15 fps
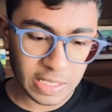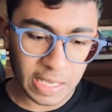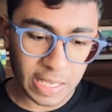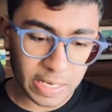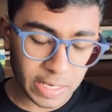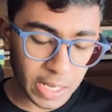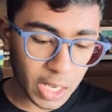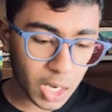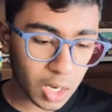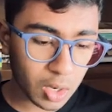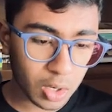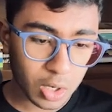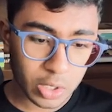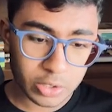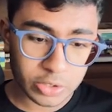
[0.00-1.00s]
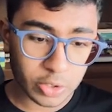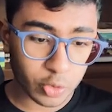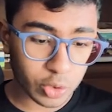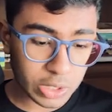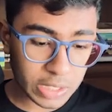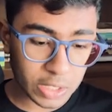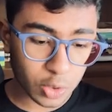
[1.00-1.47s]
And now the
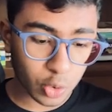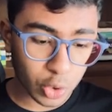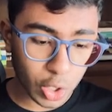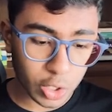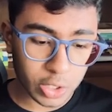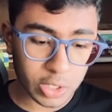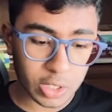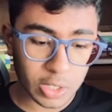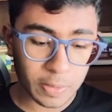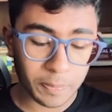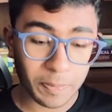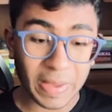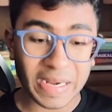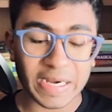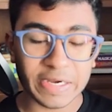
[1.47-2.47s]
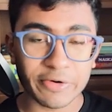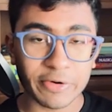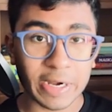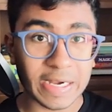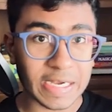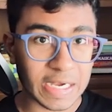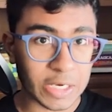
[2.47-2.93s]
rook can no longer
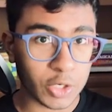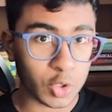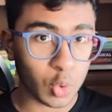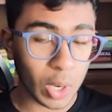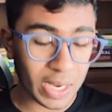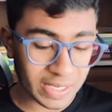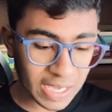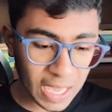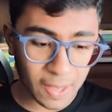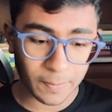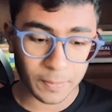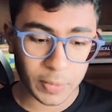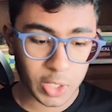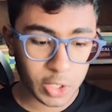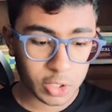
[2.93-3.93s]
penetrate into our camp.